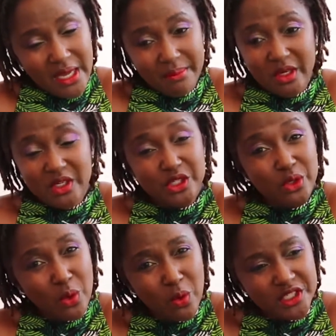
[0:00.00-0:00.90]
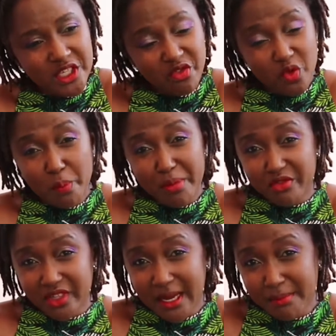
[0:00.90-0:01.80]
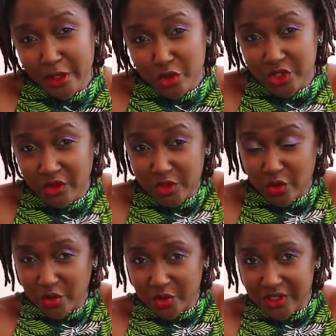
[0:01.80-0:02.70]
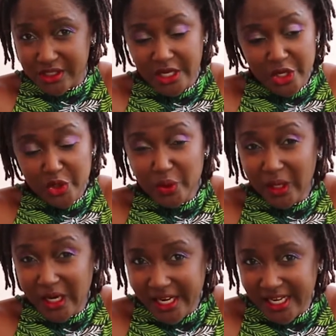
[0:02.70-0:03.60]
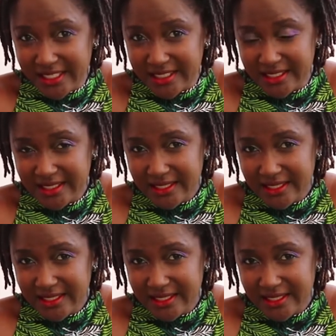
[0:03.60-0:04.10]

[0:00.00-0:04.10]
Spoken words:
because you know what, if you pay for that Microsoft course, you learn it,